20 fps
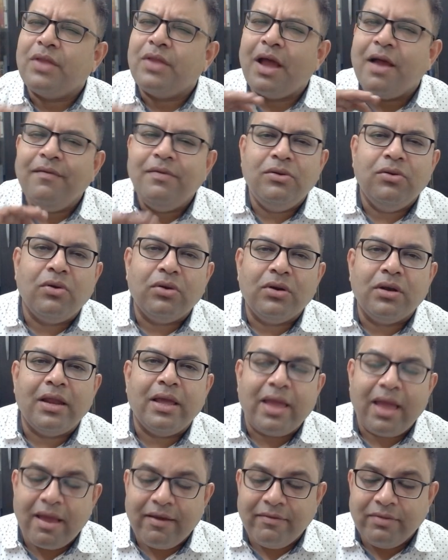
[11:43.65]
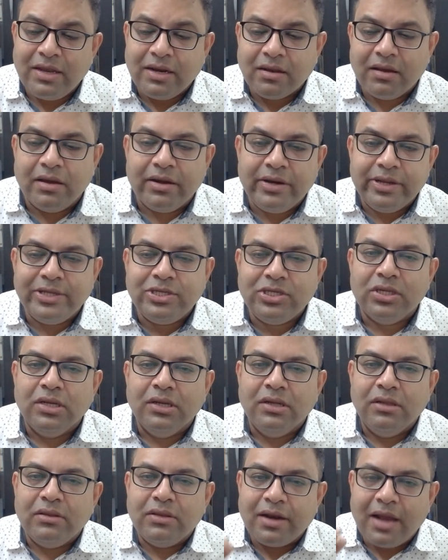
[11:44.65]
I will not lie. Have that courage
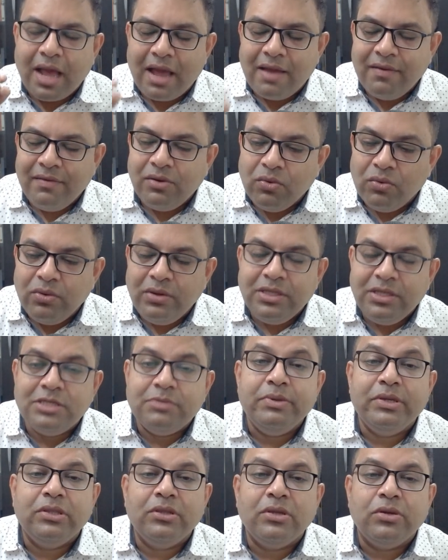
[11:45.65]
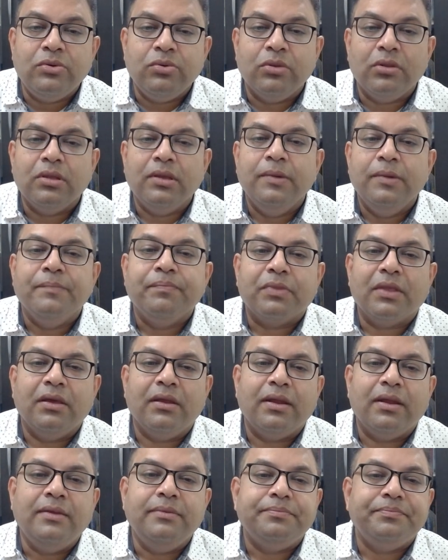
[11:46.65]
that I will only speak the truth,
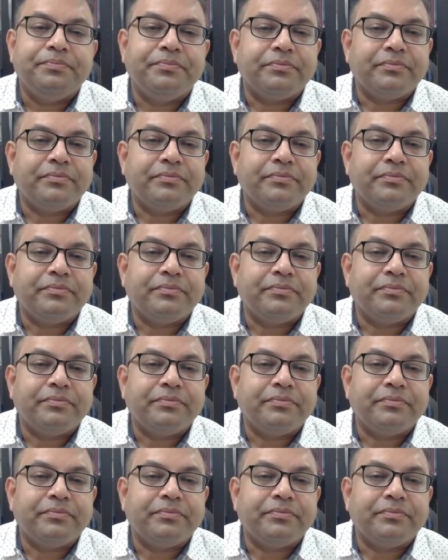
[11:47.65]
right?